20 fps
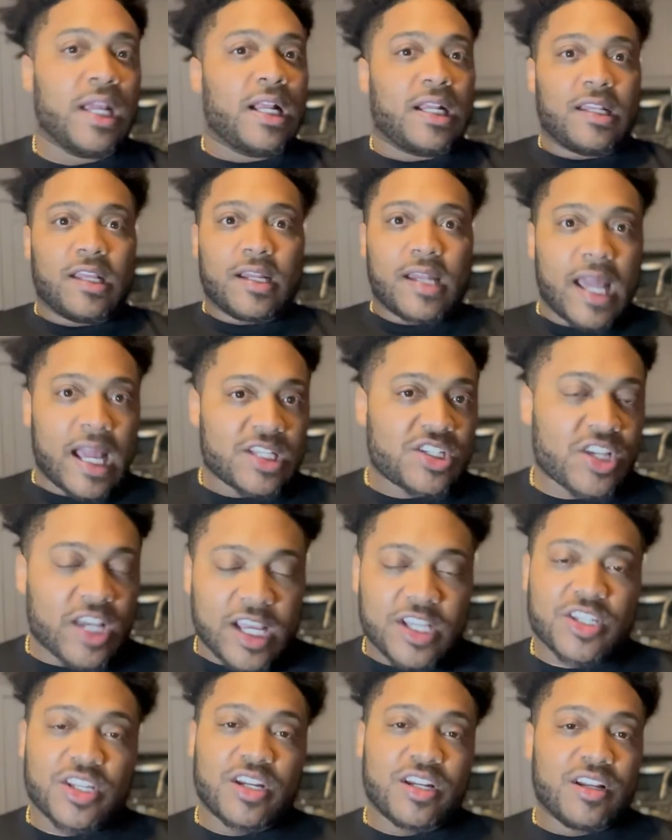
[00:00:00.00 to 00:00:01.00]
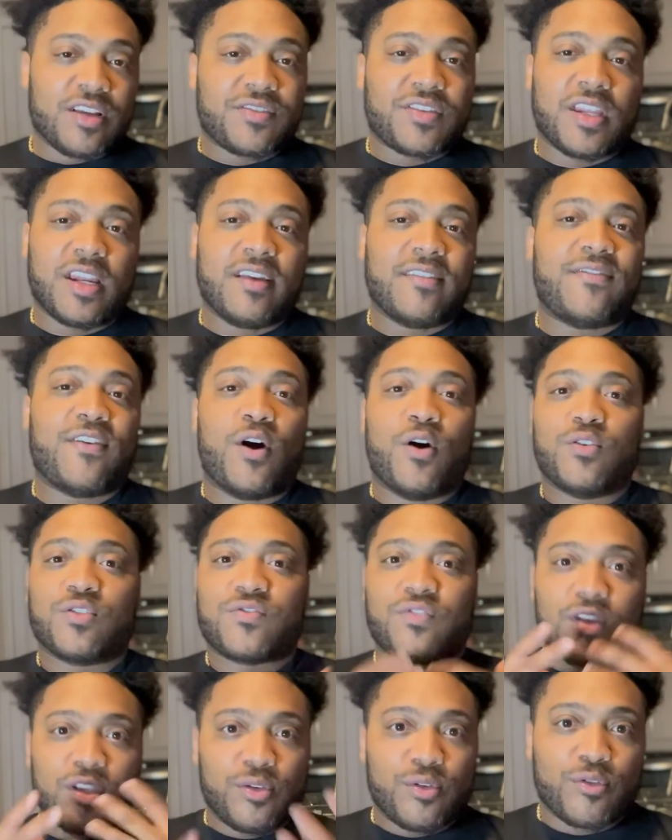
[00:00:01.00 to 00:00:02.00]
They're not changing enough to their phones
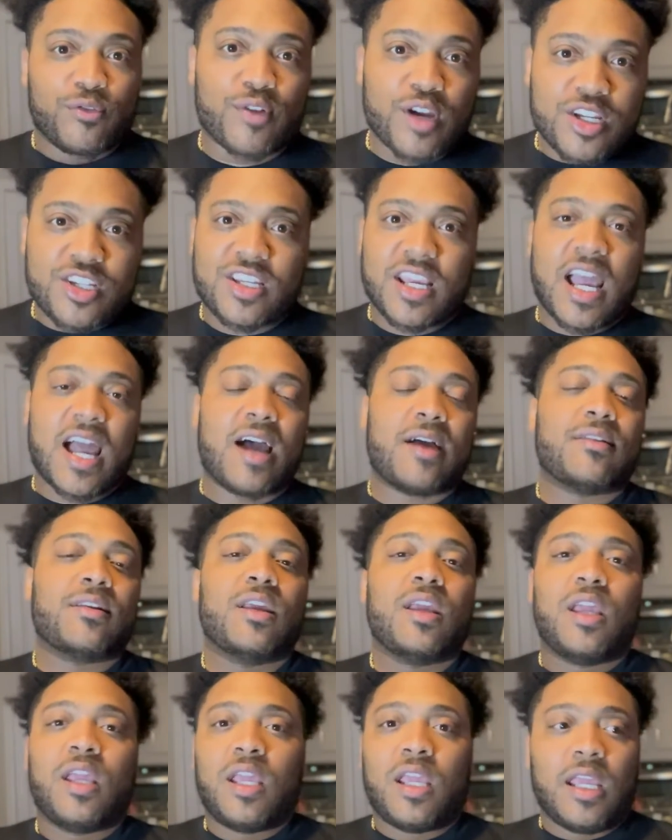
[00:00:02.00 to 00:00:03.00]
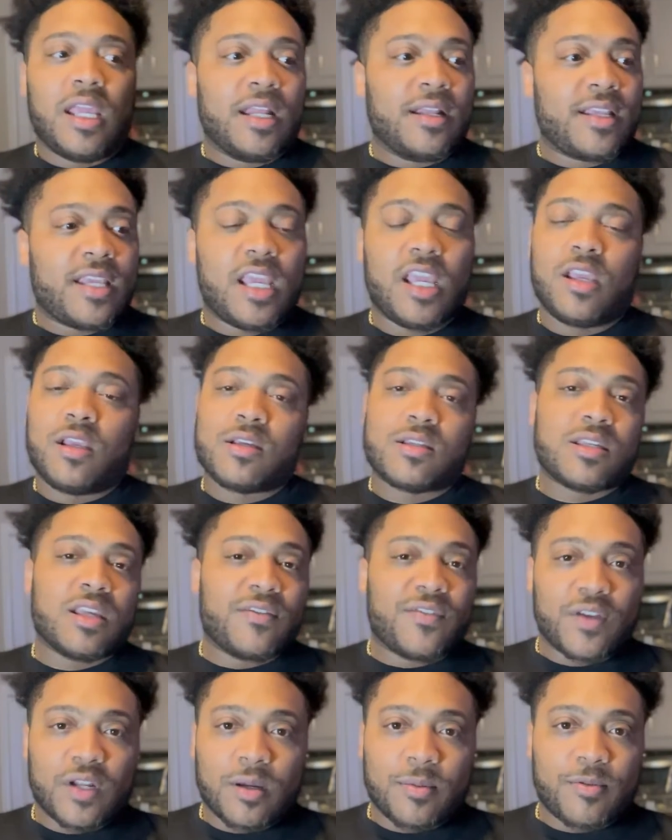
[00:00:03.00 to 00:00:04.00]
for you to rush out and kill
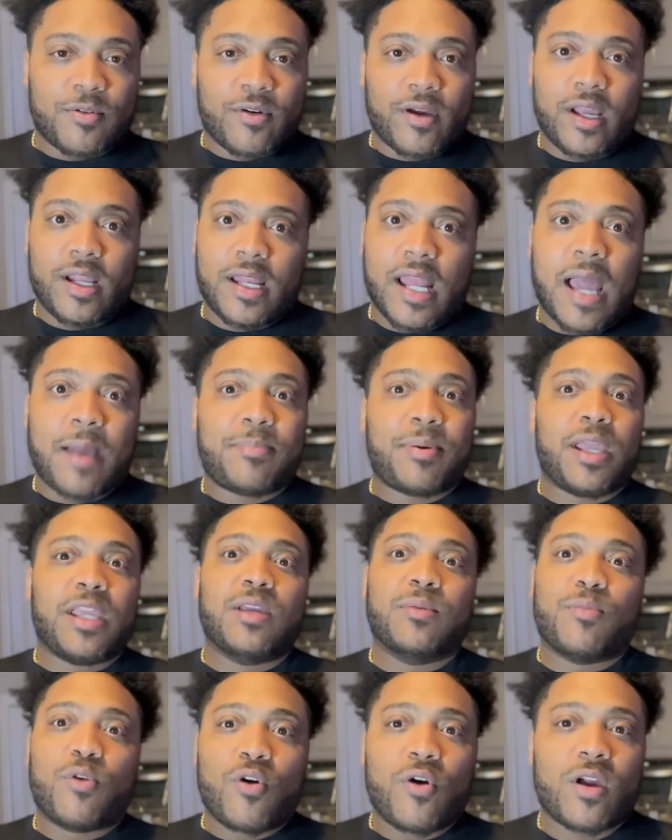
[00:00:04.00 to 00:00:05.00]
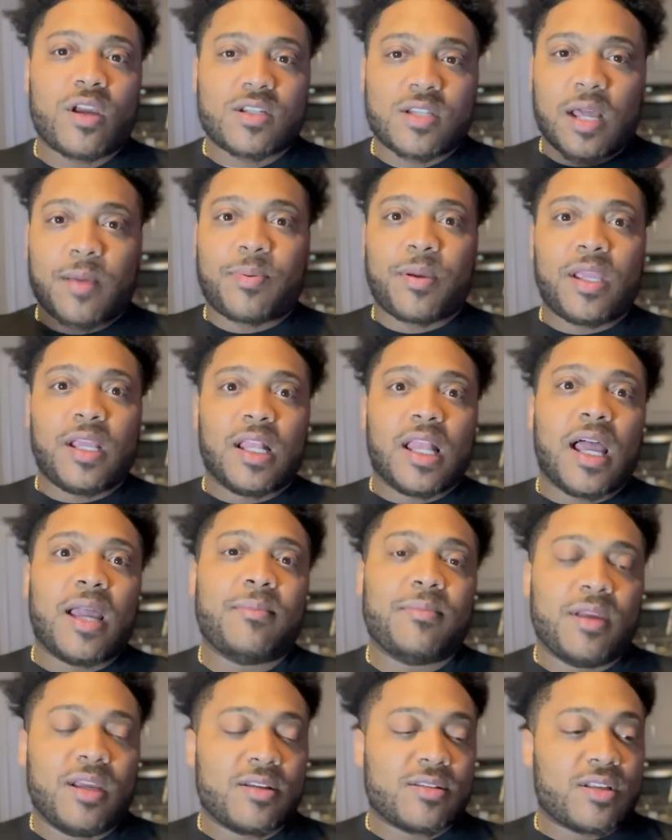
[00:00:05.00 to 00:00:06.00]
yourself and upgrade, not pay your mortgage, not pay your
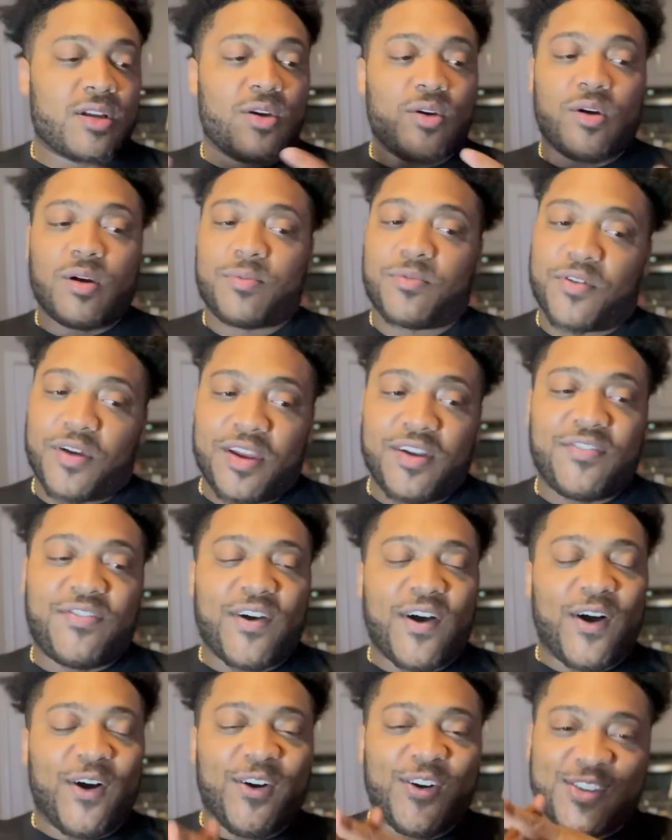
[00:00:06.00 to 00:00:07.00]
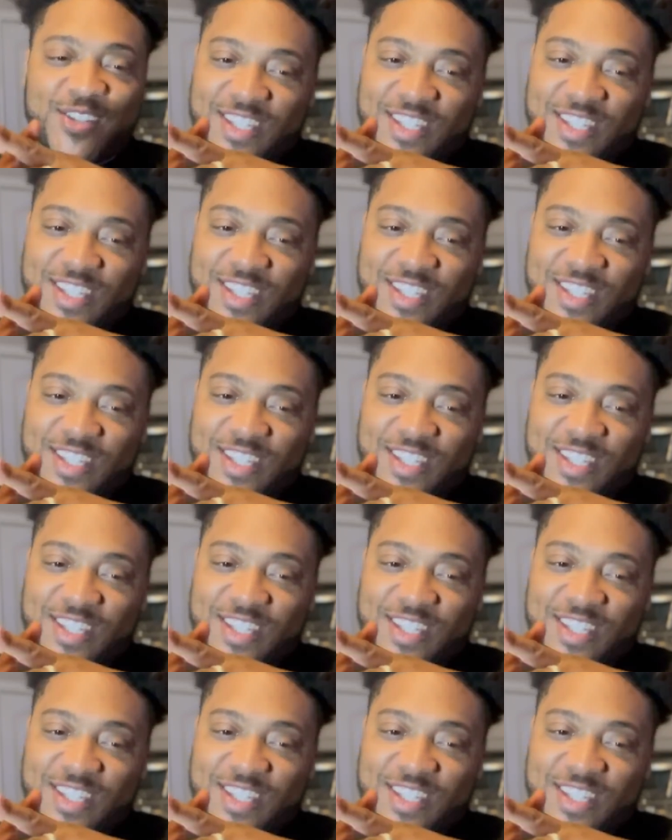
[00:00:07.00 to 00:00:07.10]
light bills to go upgrade the phone.